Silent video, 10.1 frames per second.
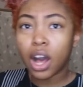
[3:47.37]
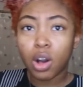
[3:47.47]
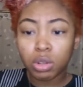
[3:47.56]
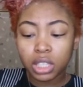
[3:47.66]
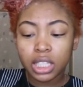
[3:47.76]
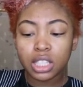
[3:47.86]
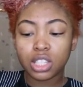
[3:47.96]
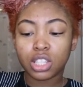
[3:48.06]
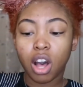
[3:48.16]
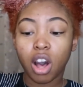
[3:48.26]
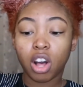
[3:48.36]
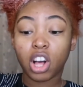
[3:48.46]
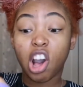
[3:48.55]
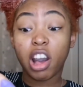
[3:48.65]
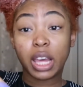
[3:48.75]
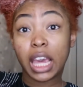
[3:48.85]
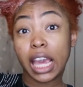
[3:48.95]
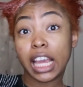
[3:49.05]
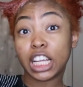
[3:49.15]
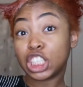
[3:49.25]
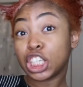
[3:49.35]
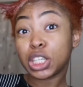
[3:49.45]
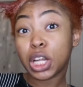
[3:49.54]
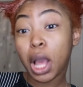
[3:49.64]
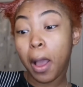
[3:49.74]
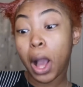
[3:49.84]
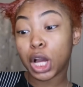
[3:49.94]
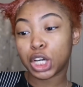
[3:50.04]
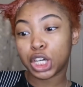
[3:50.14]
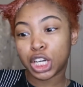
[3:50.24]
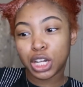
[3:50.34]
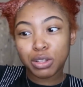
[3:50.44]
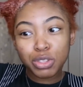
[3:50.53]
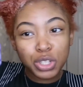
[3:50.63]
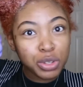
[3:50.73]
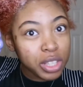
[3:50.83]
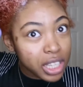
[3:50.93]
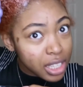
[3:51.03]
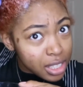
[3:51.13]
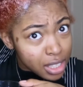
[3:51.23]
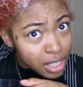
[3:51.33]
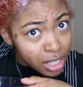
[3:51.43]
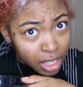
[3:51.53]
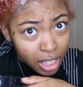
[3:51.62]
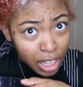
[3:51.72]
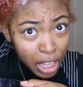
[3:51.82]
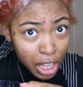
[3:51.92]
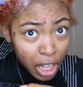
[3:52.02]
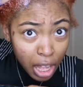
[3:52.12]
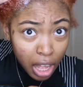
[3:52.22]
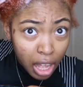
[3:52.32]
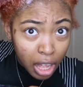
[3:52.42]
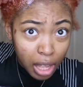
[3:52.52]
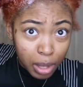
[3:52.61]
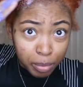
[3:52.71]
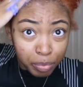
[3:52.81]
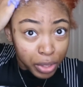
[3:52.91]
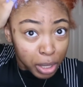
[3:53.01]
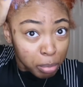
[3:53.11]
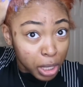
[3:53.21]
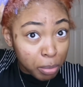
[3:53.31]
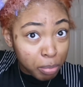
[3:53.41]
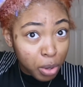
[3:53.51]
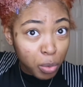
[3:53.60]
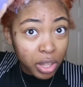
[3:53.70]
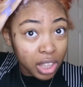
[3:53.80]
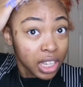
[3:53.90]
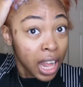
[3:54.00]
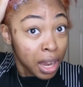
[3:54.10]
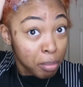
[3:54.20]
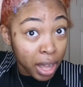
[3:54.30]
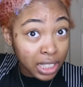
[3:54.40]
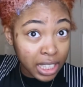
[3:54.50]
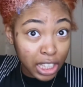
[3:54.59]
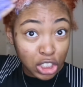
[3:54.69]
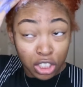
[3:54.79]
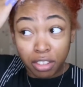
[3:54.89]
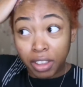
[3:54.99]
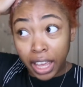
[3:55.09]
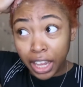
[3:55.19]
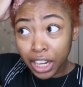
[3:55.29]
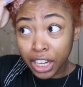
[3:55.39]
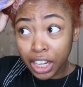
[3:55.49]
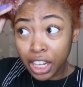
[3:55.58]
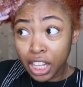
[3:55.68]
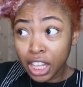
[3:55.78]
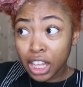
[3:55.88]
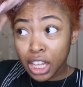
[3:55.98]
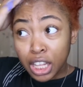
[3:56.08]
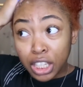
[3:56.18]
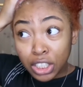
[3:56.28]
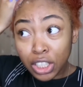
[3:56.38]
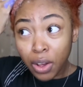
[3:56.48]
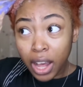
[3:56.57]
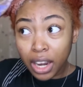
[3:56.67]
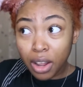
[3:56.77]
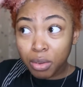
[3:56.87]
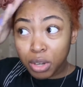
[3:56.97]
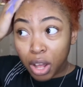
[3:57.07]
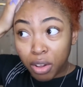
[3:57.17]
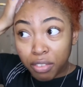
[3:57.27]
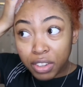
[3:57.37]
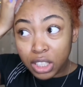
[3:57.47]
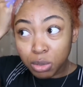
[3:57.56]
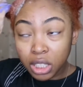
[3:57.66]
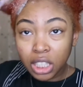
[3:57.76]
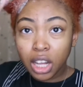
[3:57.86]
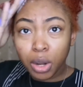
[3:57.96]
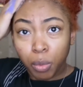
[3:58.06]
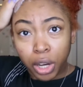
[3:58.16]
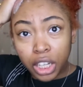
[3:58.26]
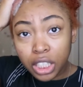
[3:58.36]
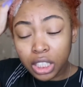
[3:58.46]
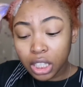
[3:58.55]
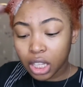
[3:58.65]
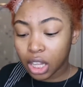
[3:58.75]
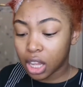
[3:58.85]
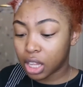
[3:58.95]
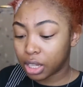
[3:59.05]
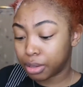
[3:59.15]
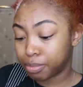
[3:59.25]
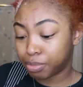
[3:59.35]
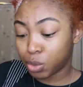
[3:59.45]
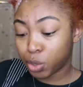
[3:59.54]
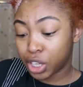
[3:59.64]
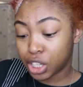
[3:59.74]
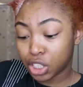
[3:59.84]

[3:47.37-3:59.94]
only saw Caucasian girls do this. And people with not my texture of hair. So I don't know if it's really gonna work. We're here